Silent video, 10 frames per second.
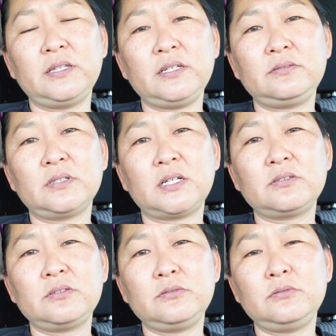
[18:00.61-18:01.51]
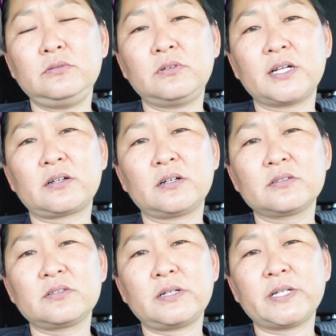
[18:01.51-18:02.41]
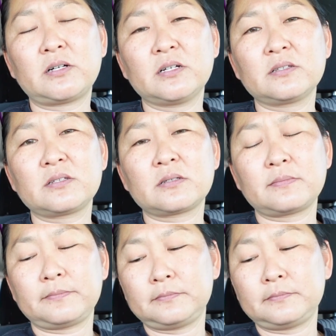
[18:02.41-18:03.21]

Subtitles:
They do not do credit cards or debit cards.